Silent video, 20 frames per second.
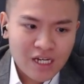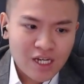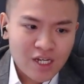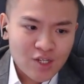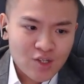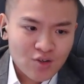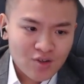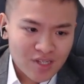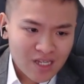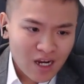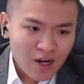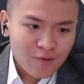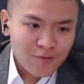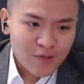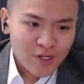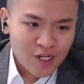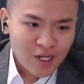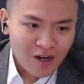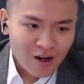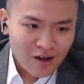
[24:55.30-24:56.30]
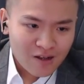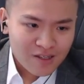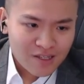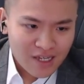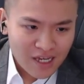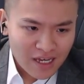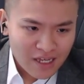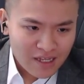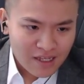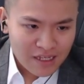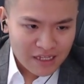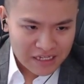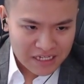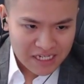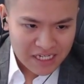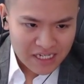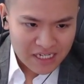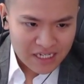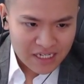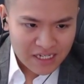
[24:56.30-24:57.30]
So some of the content and the
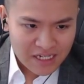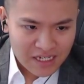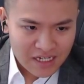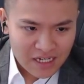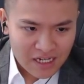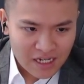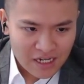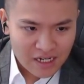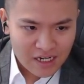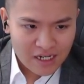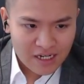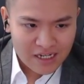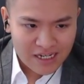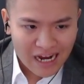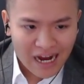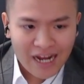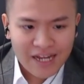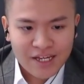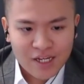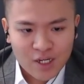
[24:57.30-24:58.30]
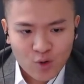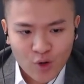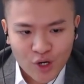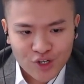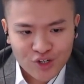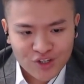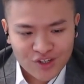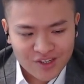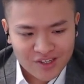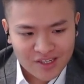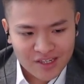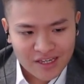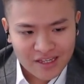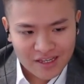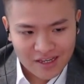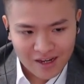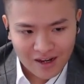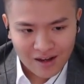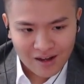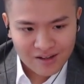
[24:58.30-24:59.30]
key guiding questions and
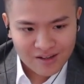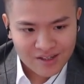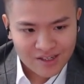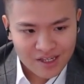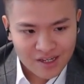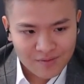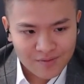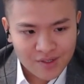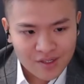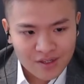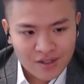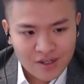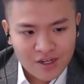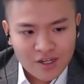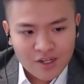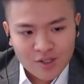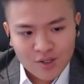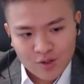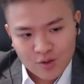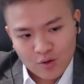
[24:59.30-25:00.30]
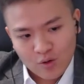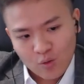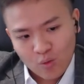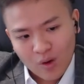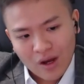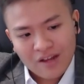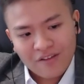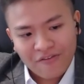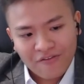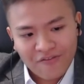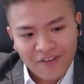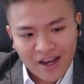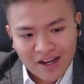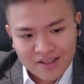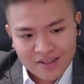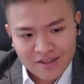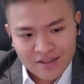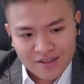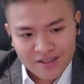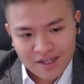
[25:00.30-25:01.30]
concepts. So what are the
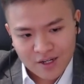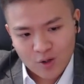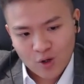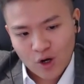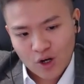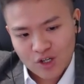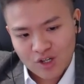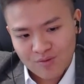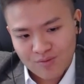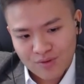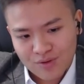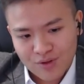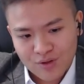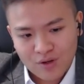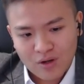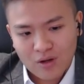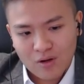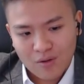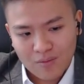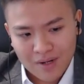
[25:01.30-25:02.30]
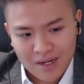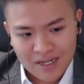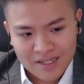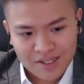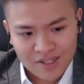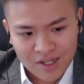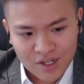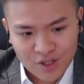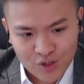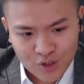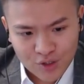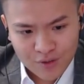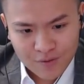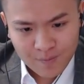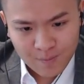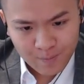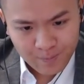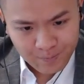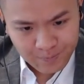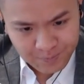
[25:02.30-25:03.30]
factors that contribute to globalization?
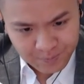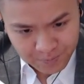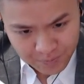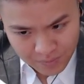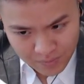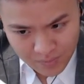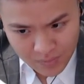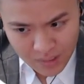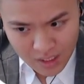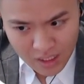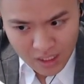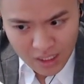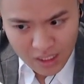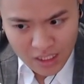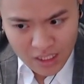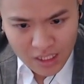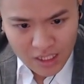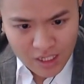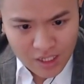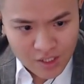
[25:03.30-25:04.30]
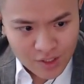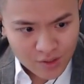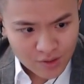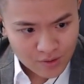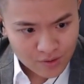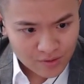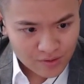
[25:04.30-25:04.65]
So